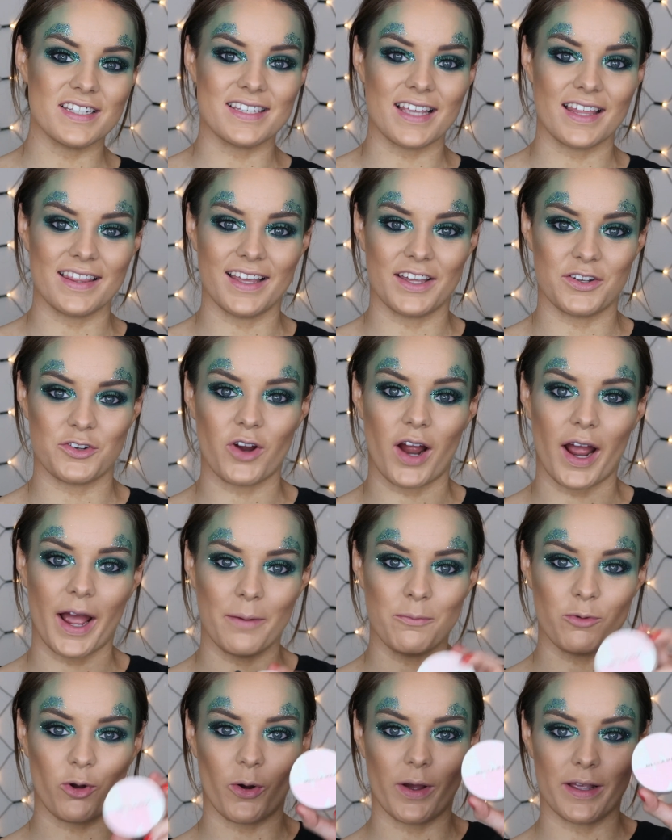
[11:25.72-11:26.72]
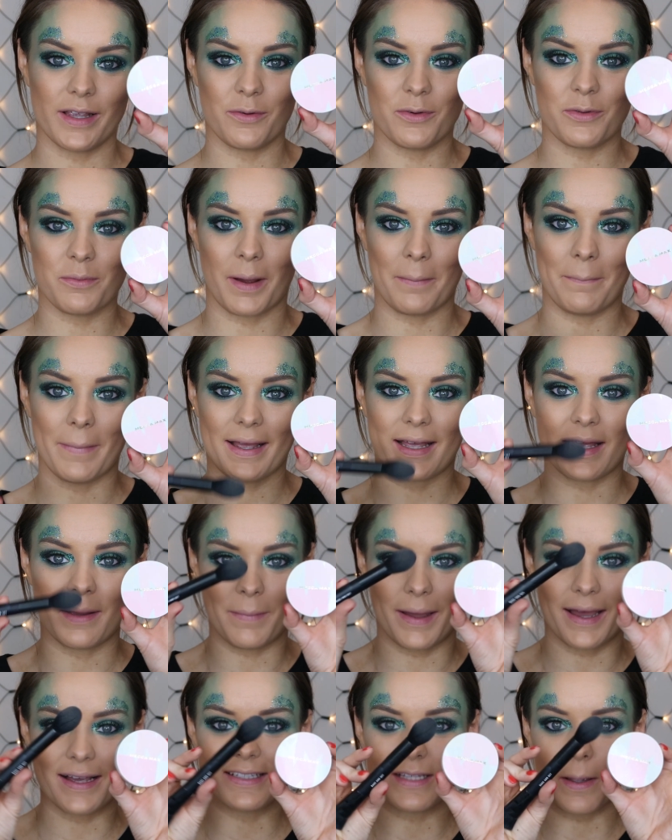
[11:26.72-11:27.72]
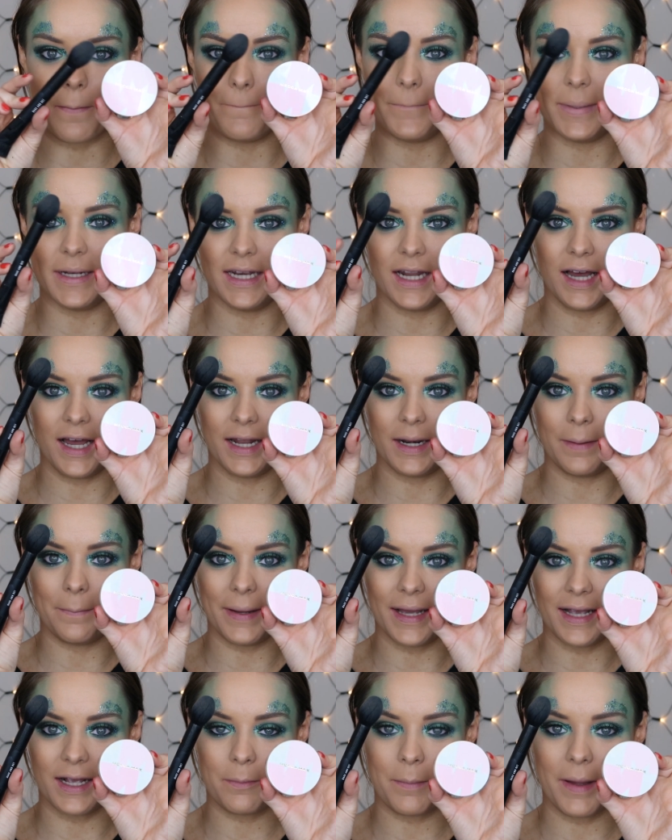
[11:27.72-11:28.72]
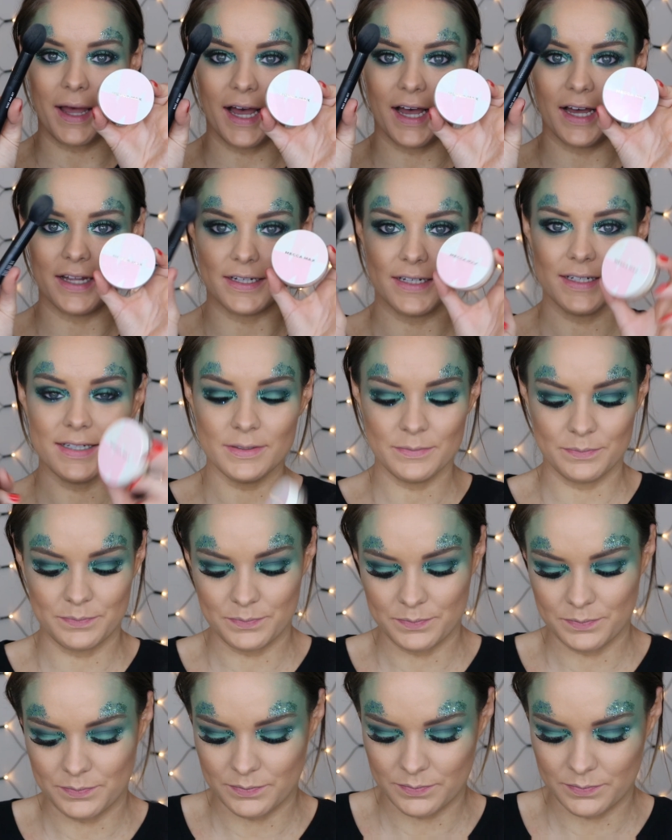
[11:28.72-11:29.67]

The under eye, I'm going in with my Mecca Max Banana Bake Powder.